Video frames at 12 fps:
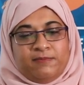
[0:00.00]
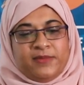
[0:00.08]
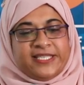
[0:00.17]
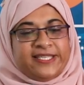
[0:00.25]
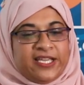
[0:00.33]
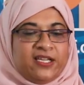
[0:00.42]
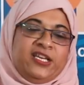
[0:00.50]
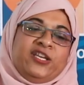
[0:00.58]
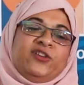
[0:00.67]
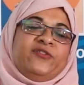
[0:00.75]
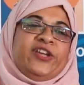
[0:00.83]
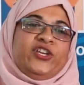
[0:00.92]
My second
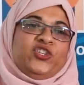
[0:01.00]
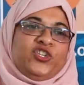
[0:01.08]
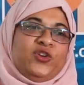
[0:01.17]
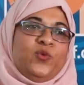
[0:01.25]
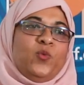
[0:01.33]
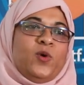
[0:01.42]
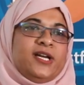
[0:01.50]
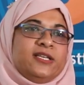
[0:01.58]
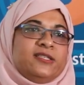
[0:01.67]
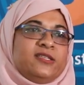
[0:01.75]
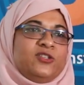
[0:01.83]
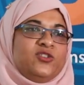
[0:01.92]
innovation
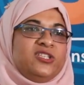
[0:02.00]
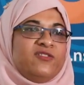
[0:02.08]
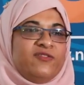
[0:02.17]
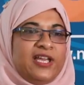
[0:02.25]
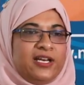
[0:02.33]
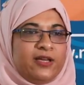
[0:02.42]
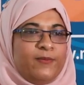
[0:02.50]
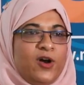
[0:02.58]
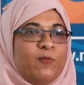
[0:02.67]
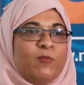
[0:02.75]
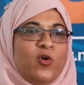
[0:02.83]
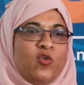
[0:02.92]
was to develop
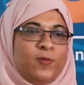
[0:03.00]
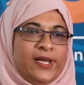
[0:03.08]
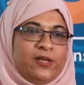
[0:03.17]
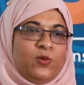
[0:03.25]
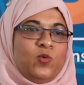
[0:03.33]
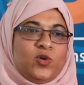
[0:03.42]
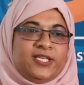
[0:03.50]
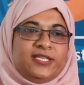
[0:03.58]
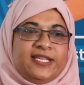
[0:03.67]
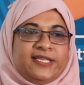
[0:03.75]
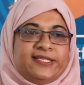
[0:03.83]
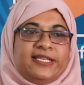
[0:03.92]
a mobile water
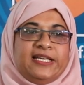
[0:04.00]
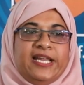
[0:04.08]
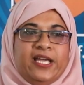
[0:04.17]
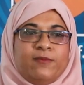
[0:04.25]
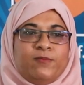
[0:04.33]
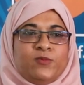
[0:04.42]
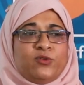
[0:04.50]
testing lab.